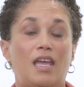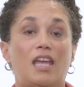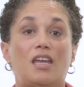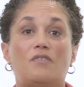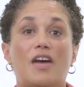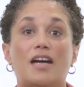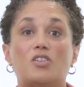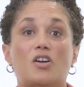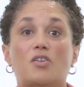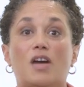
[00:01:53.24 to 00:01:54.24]
In
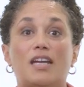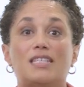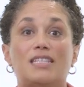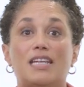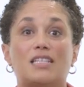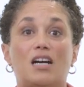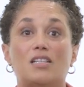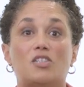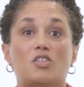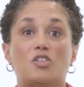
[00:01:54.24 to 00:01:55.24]
fact, our United States
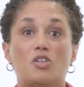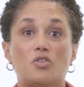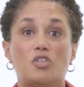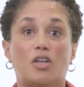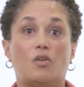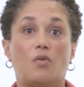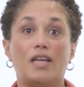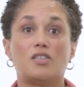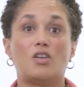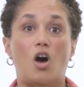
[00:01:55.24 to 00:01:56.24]
Constitution
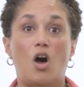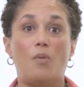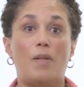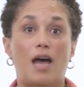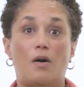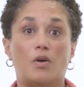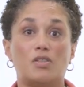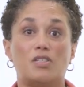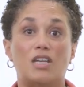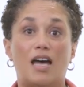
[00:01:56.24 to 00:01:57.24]
grants all
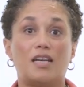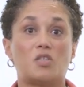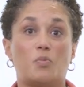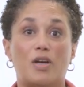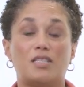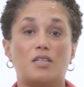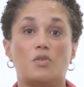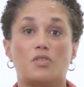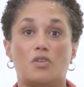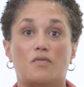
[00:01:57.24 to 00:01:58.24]
powers not expressly
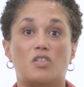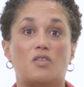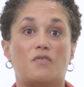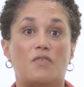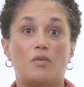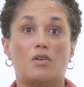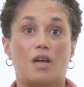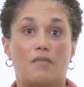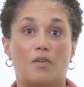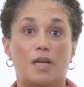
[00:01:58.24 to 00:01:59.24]
reserved to the federal
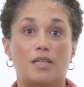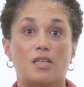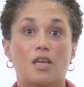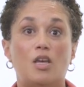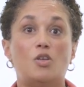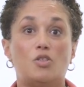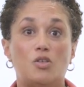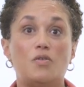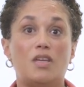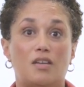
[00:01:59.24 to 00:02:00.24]
government
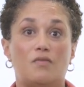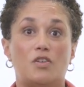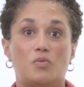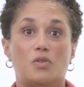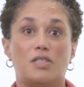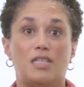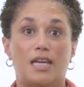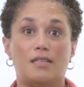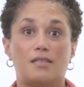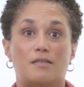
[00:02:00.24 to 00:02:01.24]
to the individual
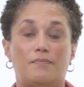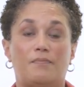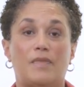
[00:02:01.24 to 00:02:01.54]
states.